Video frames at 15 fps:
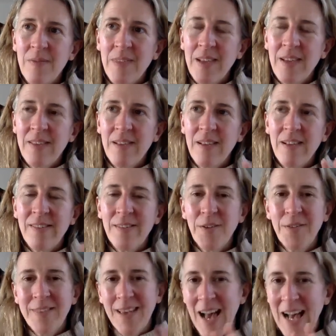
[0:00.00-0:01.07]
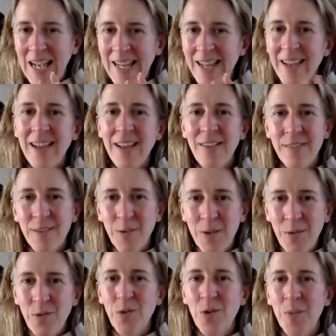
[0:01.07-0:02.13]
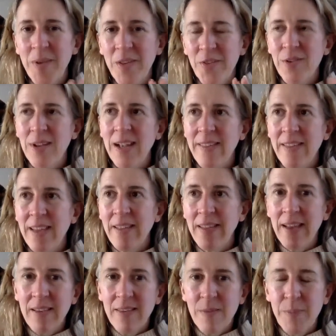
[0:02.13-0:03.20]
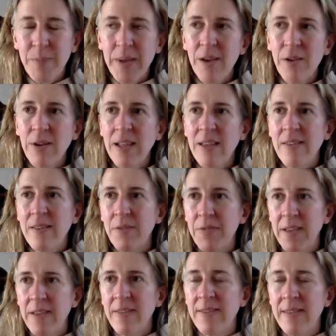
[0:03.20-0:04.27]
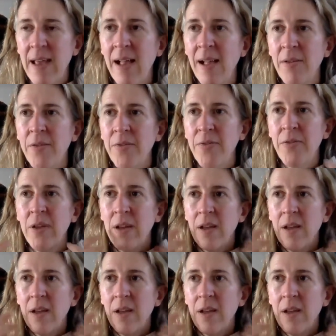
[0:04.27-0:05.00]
is, so tiny and so enormous, really. The, the experience of this self